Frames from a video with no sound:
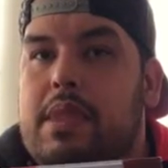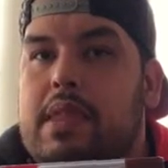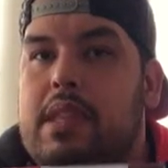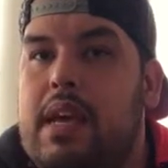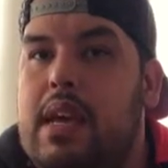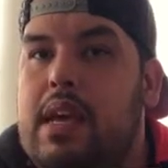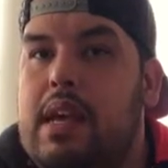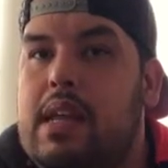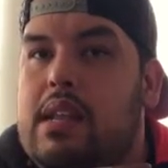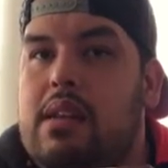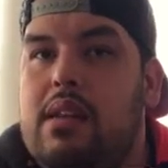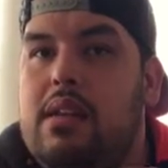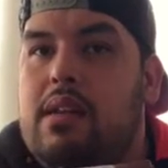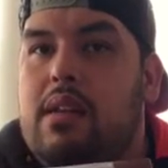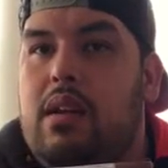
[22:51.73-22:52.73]
that
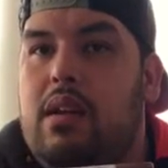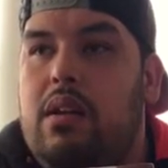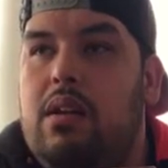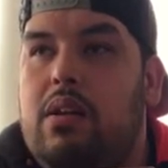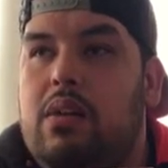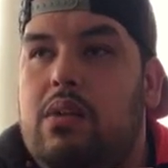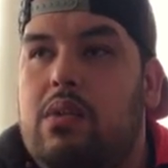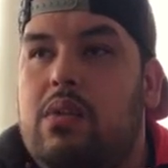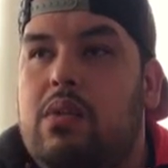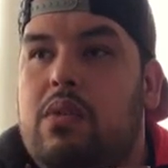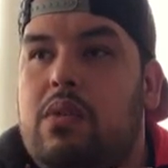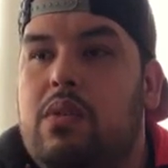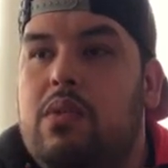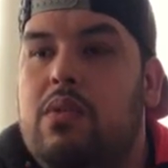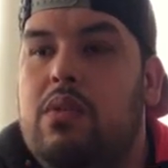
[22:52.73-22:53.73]
alone
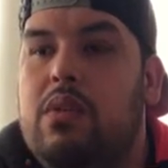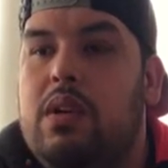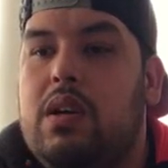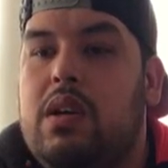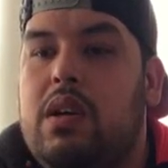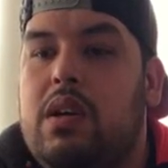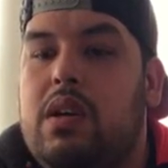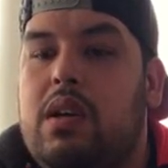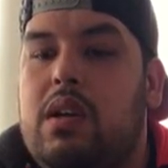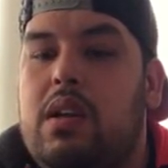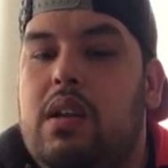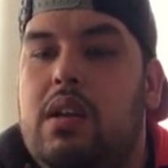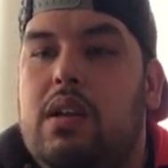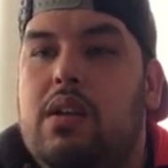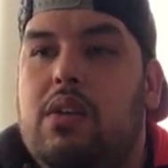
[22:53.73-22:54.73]
would cost,
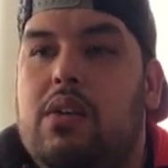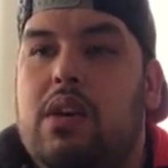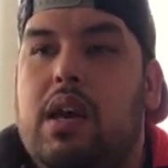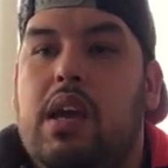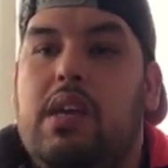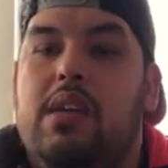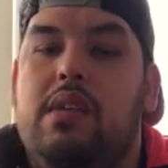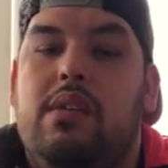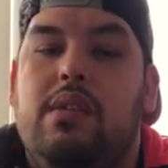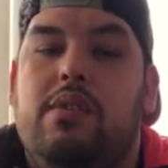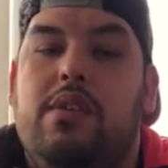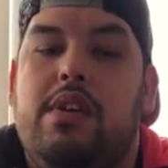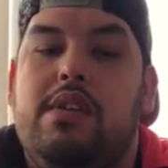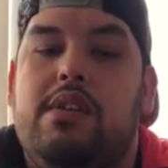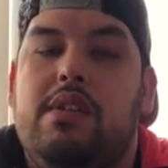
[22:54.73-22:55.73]
okay,
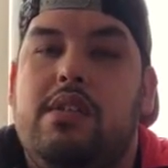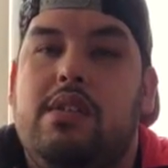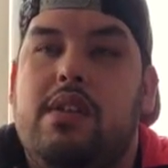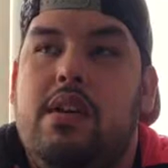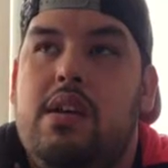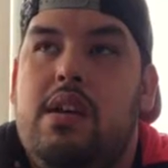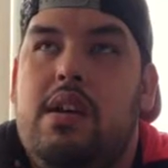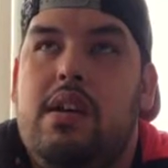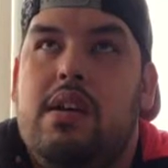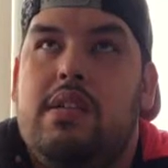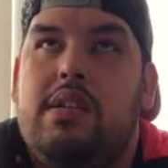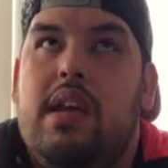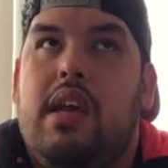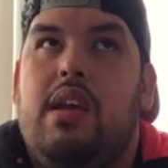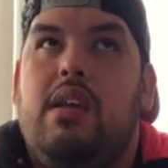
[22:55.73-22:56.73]
for instance,
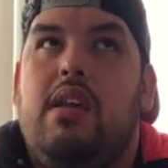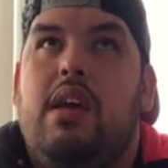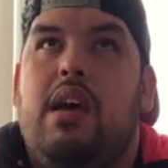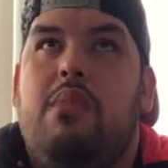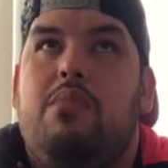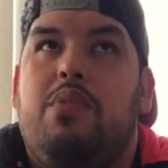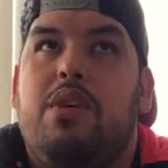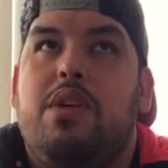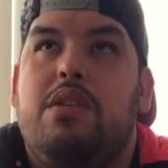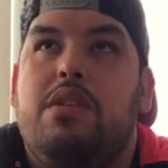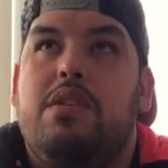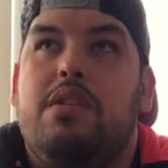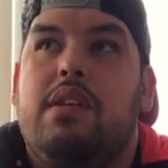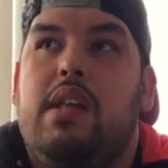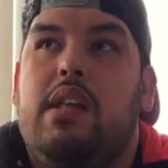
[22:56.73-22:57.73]
I'm pretty
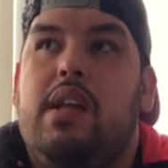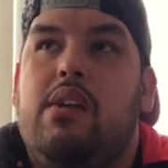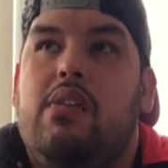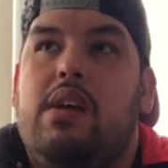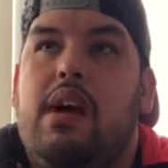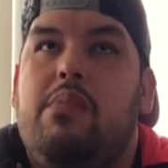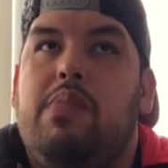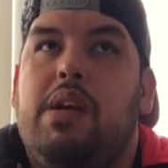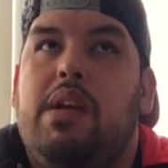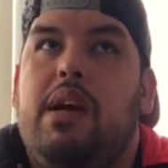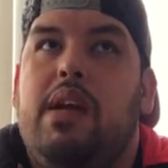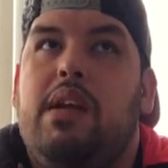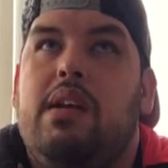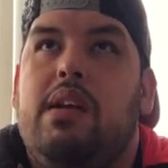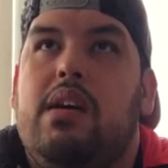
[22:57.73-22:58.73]
sure San Diego
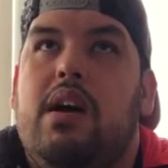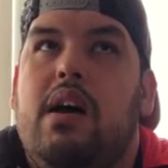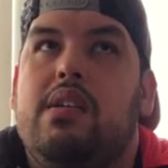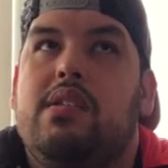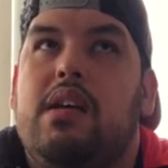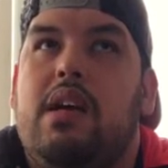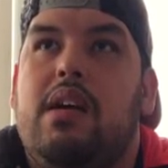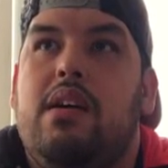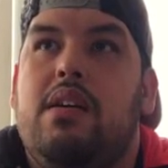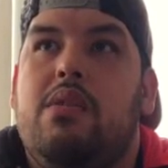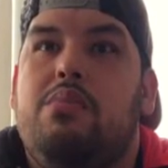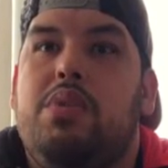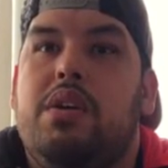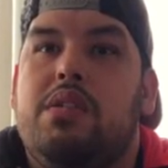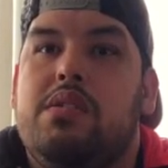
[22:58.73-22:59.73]
Comic-Con costs like
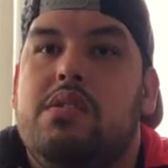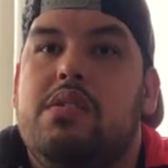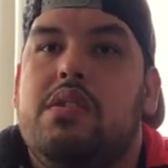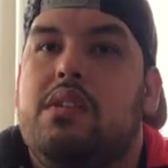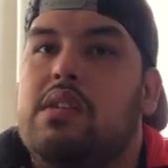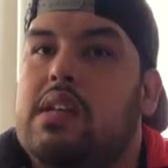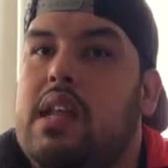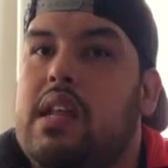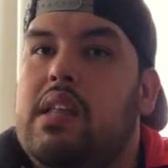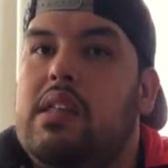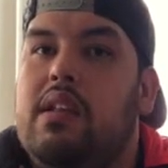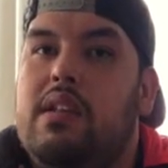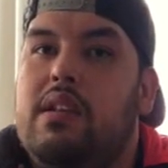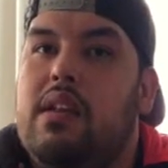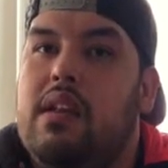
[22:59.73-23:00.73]
$100 just to get in
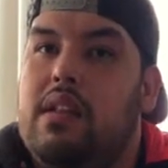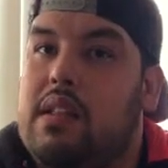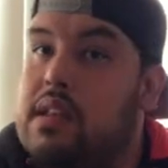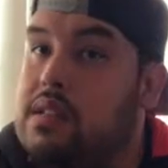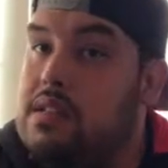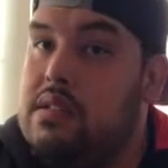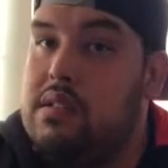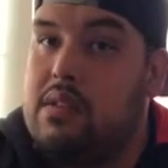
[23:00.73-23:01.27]
the ticket. That's